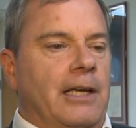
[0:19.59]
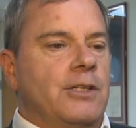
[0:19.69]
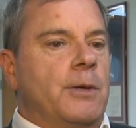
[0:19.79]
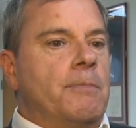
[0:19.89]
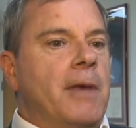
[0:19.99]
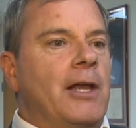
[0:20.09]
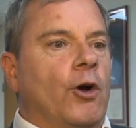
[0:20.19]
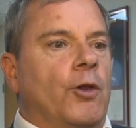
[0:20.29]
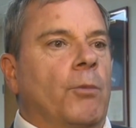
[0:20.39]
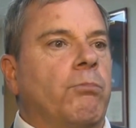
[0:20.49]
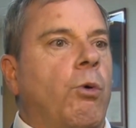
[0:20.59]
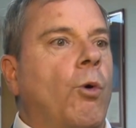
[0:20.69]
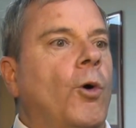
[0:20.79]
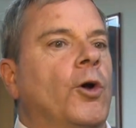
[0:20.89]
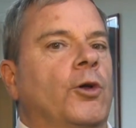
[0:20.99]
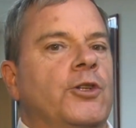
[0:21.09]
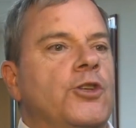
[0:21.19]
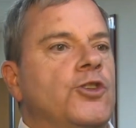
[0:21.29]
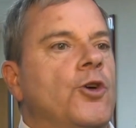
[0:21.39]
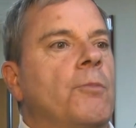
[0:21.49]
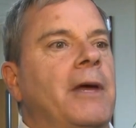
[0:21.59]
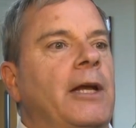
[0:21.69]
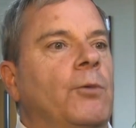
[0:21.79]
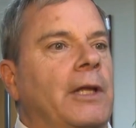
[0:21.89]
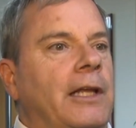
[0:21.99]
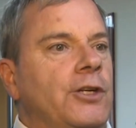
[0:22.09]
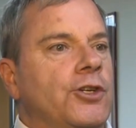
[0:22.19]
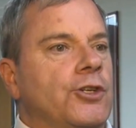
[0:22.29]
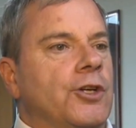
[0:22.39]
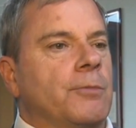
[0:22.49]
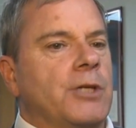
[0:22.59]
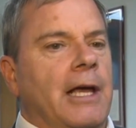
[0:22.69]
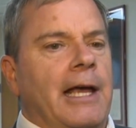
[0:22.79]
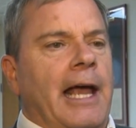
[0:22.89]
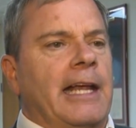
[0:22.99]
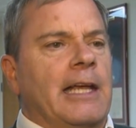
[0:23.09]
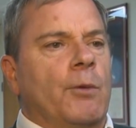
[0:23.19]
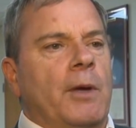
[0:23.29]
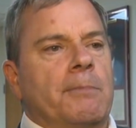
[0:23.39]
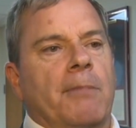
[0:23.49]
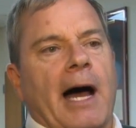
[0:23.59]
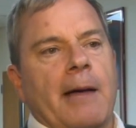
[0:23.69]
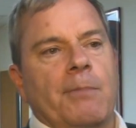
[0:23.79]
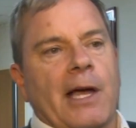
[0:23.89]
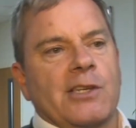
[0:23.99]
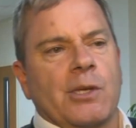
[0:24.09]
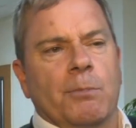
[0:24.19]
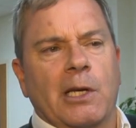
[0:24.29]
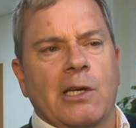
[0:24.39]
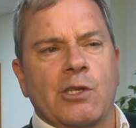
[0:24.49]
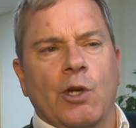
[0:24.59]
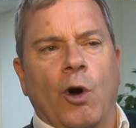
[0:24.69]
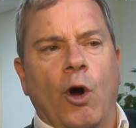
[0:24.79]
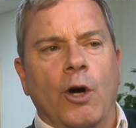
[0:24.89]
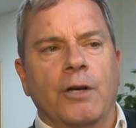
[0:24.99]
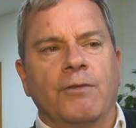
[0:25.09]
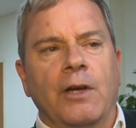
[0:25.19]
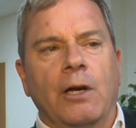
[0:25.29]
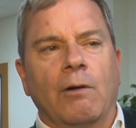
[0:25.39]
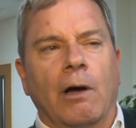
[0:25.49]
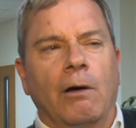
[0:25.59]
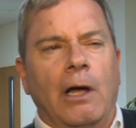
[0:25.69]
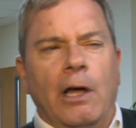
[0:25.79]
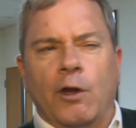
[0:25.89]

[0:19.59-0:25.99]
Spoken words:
See, men are the portal to so many relationships, and yet we bypass them because they're hard to figure out,